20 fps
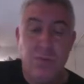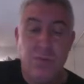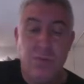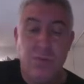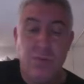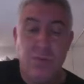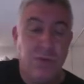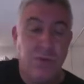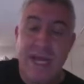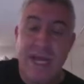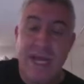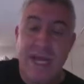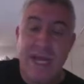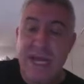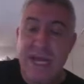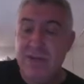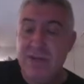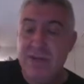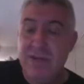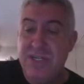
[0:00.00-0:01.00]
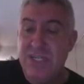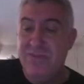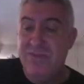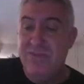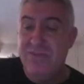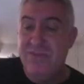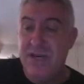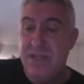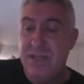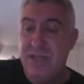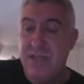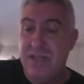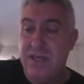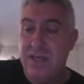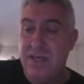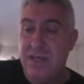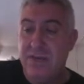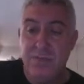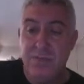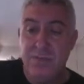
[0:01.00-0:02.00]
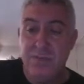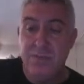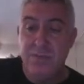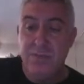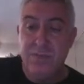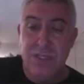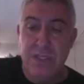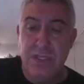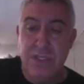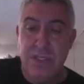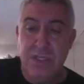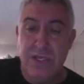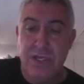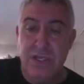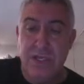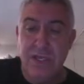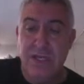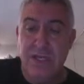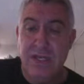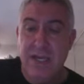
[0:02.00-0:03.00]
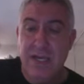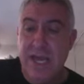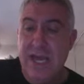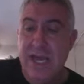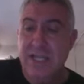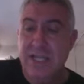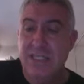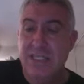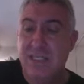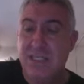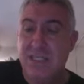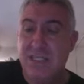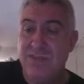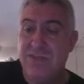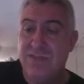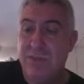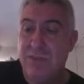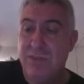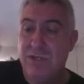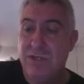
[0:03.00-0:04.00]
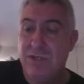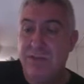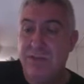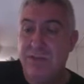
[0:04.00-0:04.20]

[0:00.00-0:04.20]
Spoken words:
we're going to average and find the axis of symmetry.